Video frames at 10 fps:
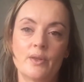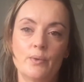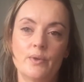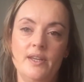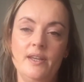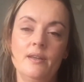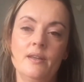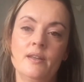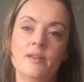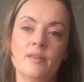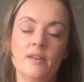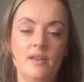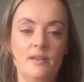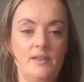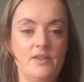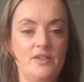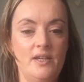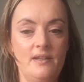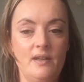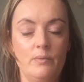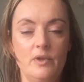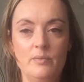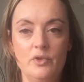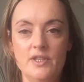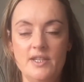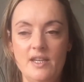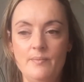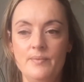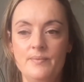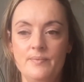Okay, let's try that one more time.